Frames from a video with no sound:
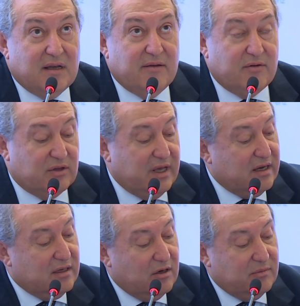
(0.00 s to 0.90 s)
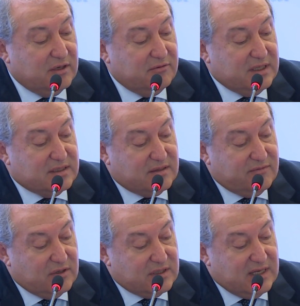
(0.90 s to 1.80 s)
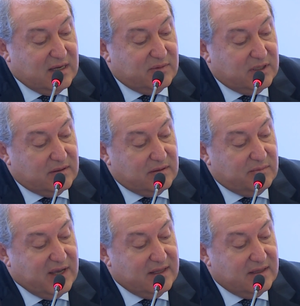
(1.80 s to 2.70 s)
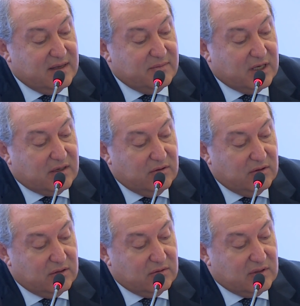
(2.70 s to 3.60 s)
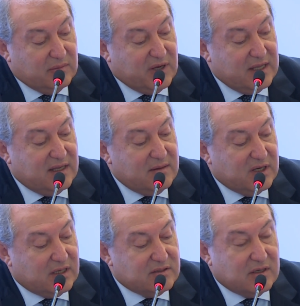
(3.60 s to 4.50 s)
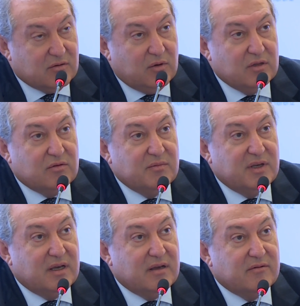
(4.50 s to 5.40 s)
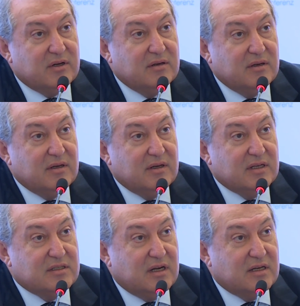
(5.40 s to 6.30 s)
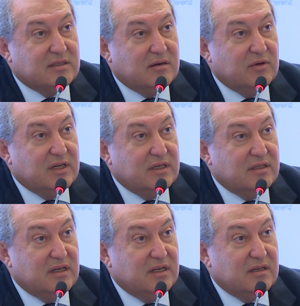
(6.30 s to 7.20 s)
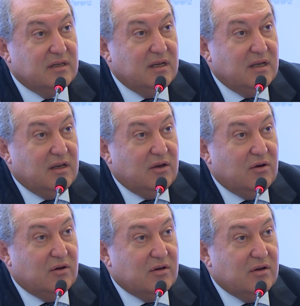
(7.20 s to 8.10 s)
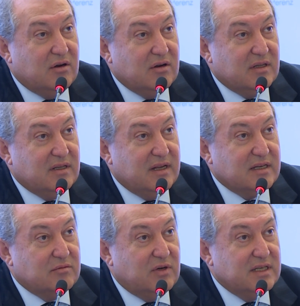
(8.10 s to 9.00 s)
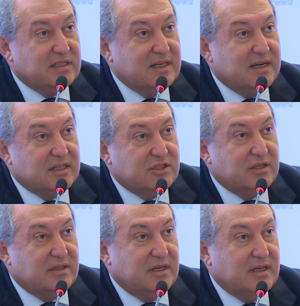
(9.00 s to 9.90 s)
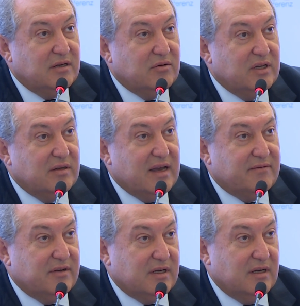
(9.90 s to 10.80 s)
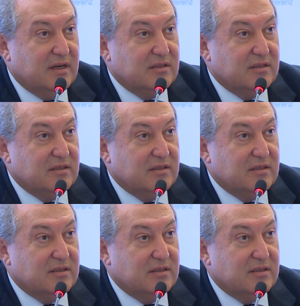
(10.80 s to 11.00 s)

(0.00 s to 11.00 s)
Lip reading: If you take global risk, for example, pandemic, it's a quantum behavior. It starts somewhere in Hong Kong, the next one is in Argentina or in Africa.